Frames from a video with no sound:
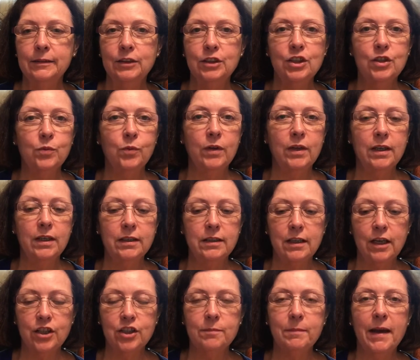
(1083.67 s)
just wanted
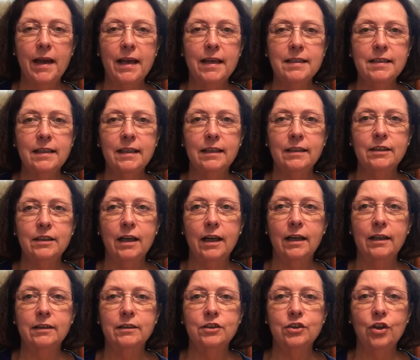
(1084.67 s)
to touch base and
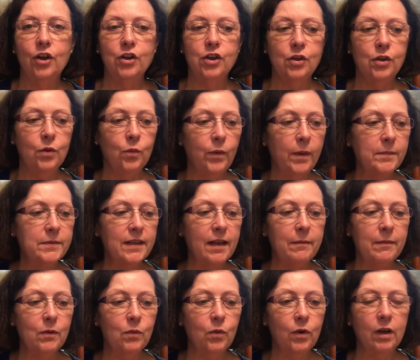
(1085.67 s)
show you the WIPS
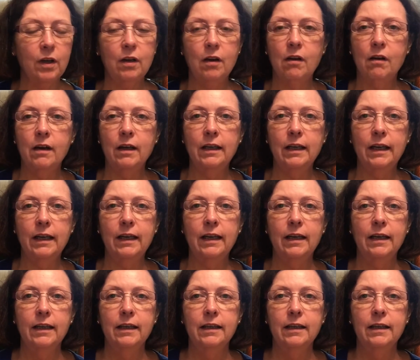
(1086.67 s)
I've been working on, and